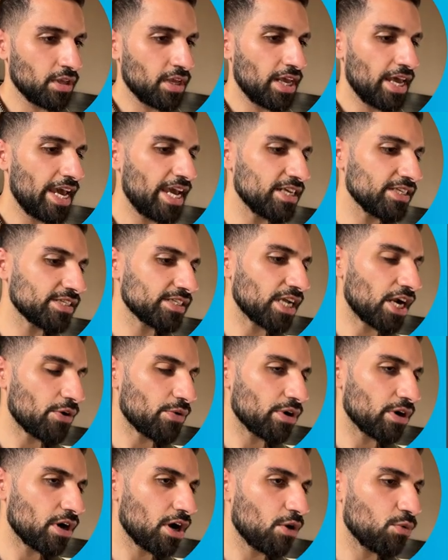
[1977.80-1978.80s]
Hey
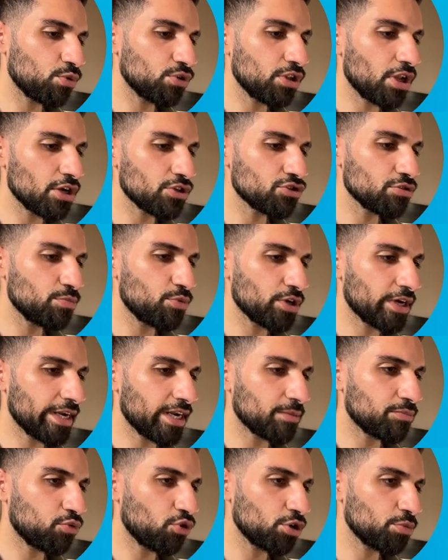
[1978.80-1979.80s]
Sarah, I would like to book an
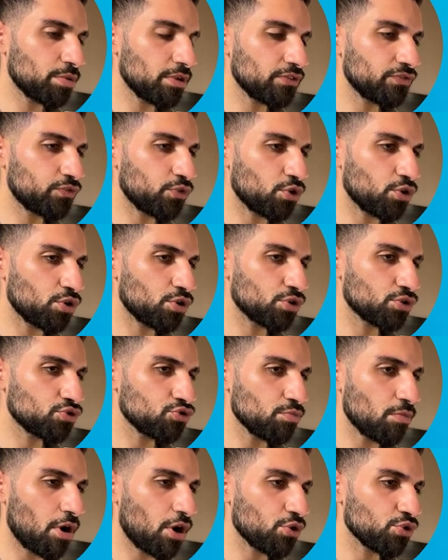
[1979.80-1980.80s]
appointment for
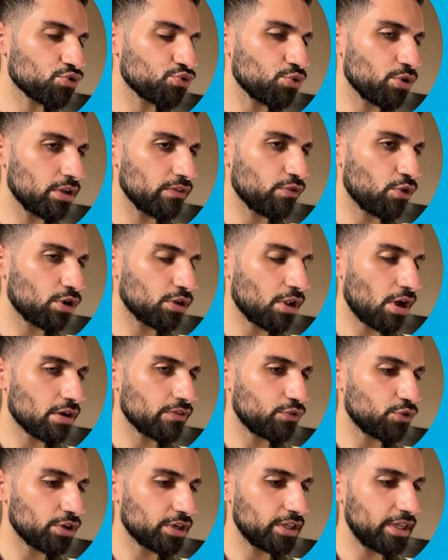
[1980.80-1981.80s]
tomorrow 12 o'clock
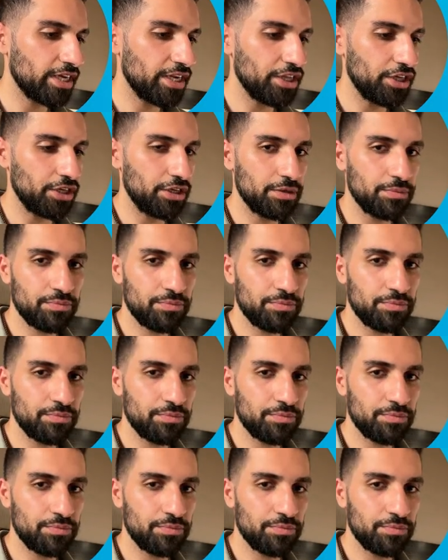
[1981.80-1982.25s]
for cleaning.